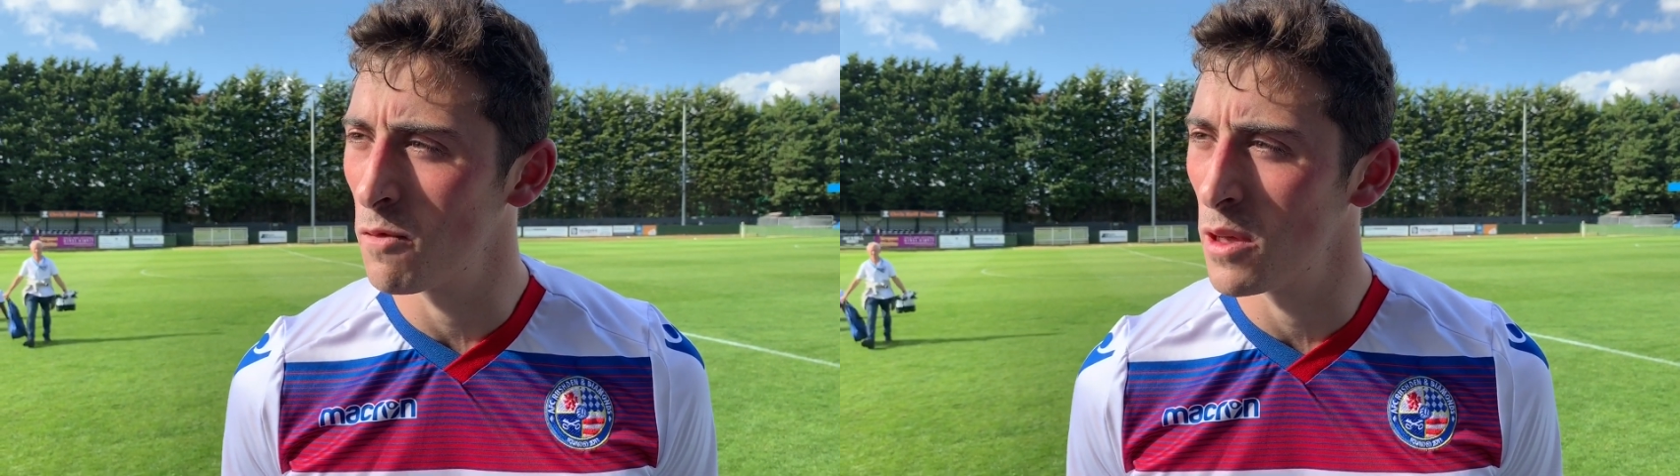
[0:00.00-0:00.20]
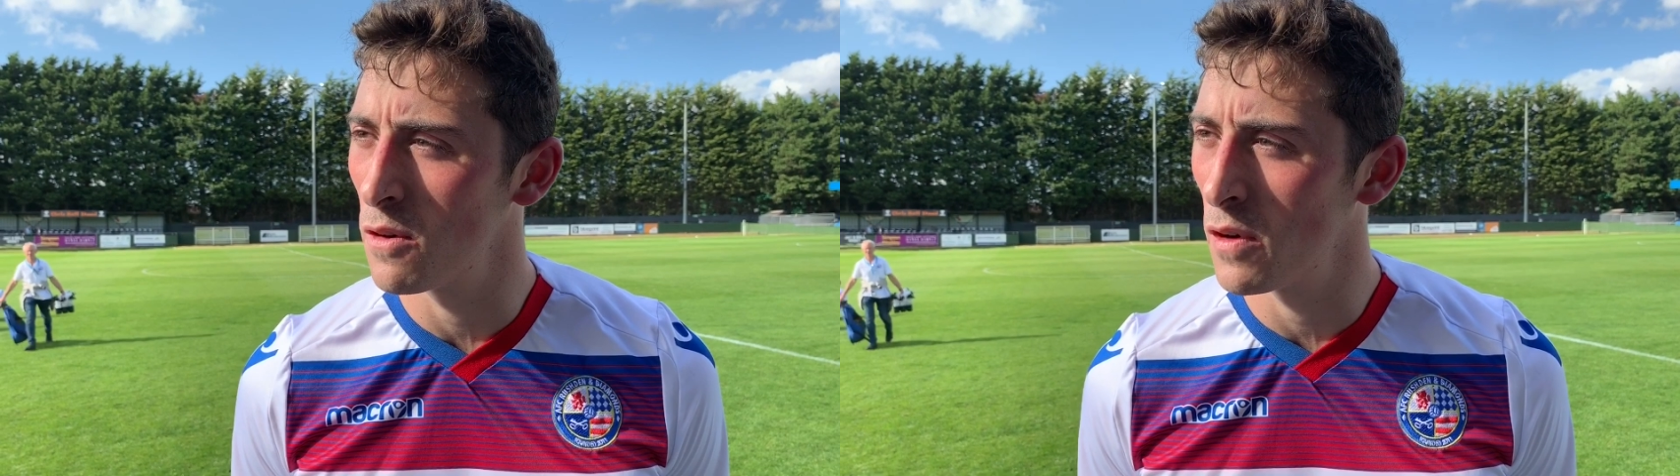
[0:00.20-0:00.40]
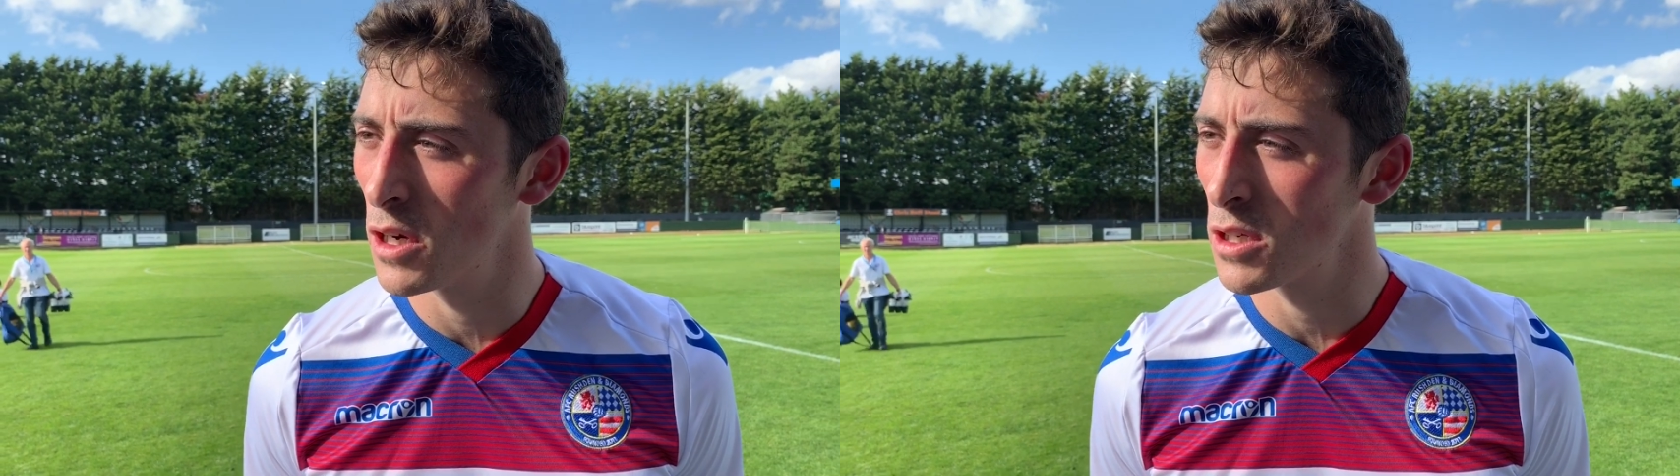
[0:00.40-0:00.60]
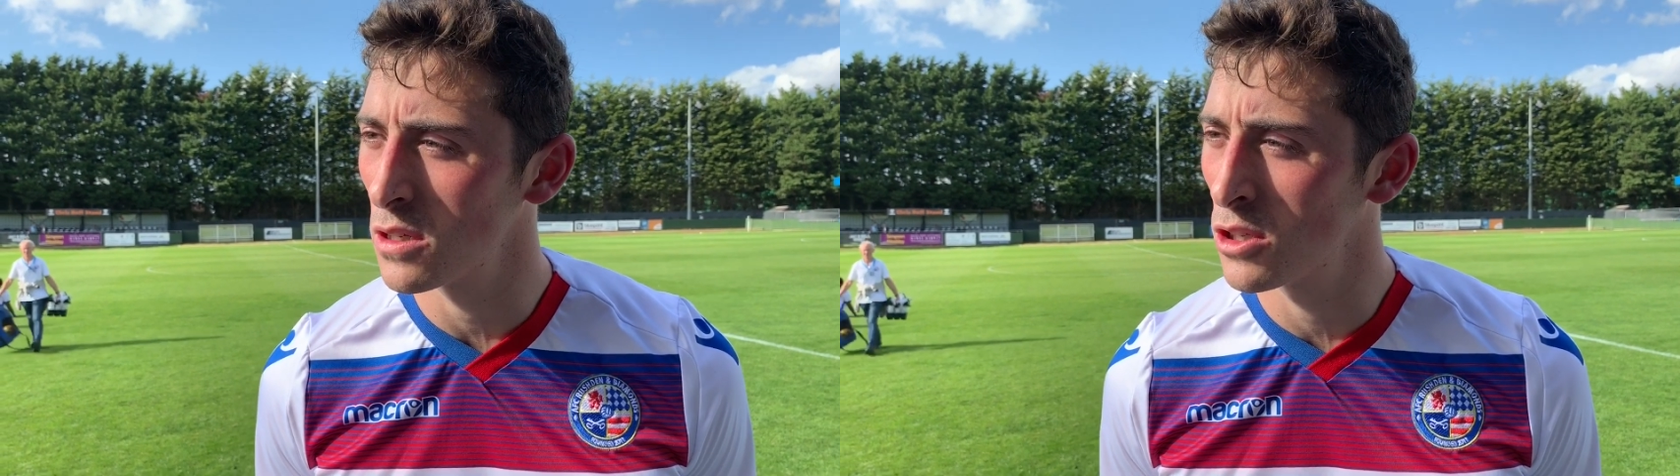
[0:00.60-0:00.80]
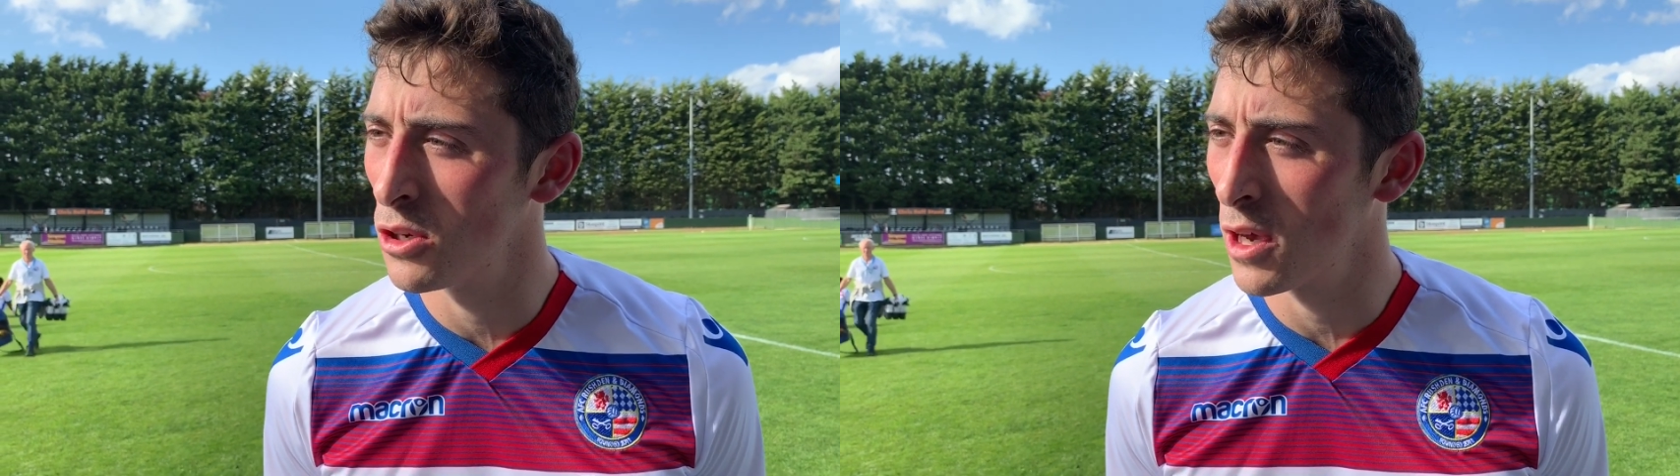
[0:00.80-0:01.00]
been the first
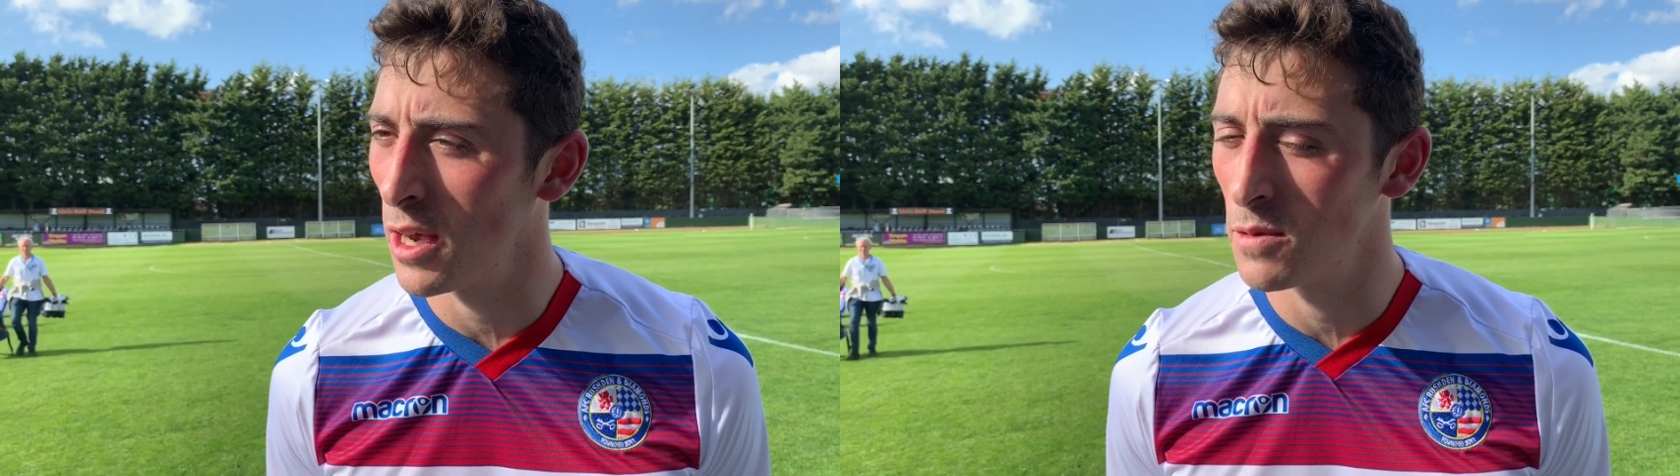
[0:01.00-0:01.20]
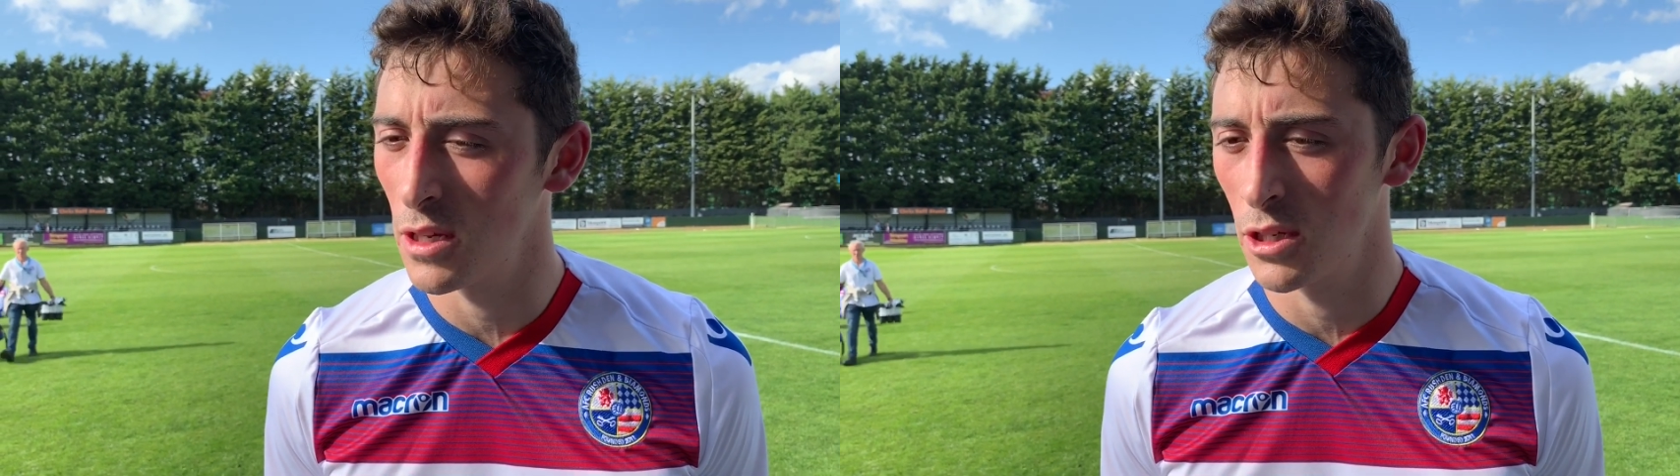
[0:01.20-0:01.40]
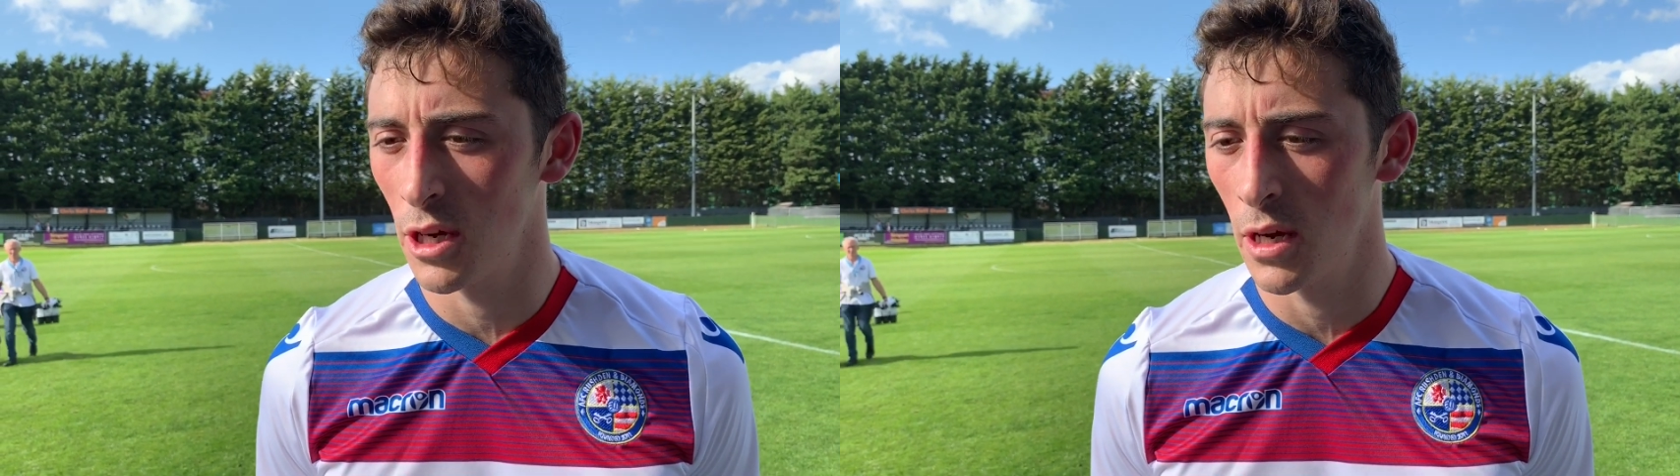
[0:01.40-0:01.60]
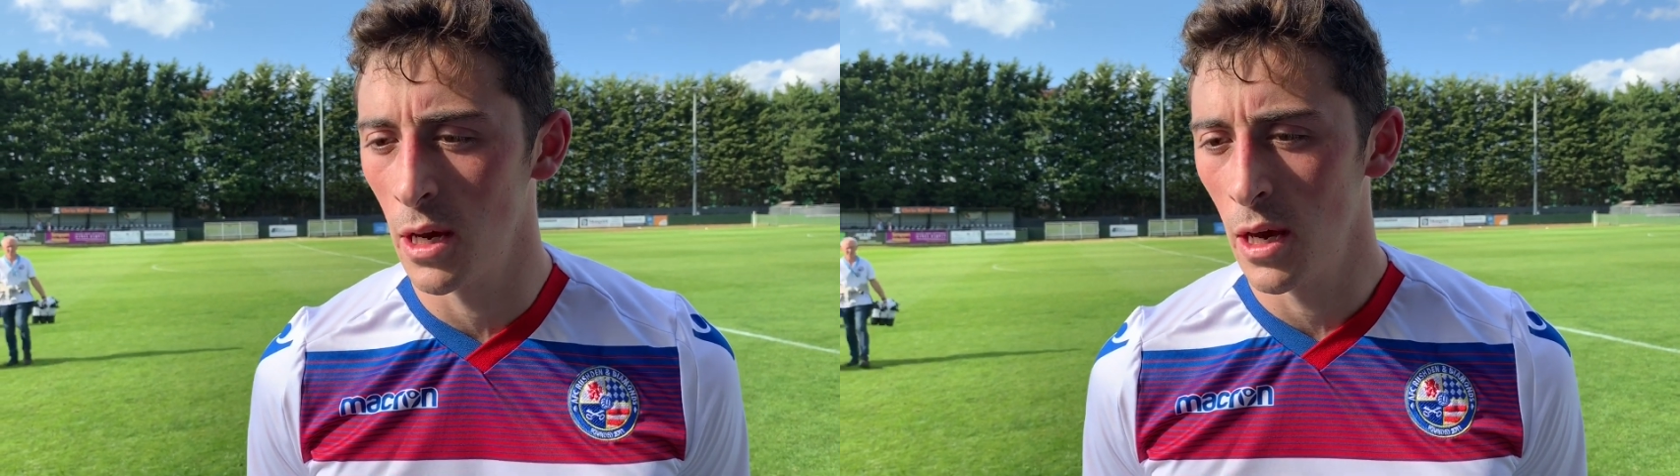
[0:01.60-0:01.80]
2 games this year.